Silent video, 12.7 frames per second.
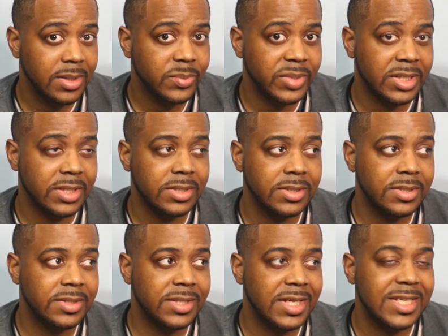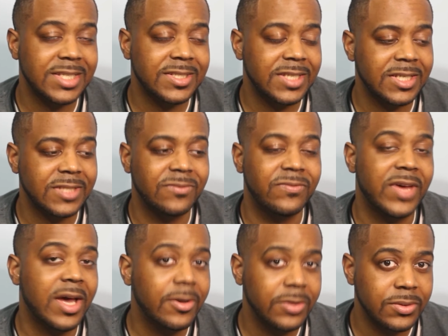because his his
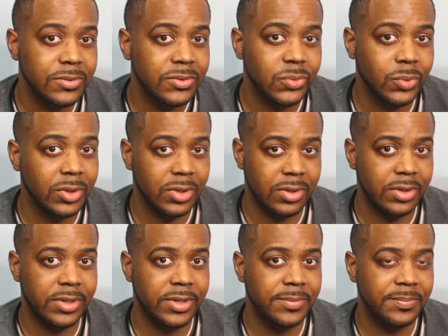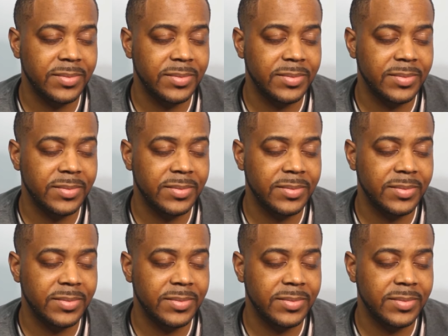values were gone.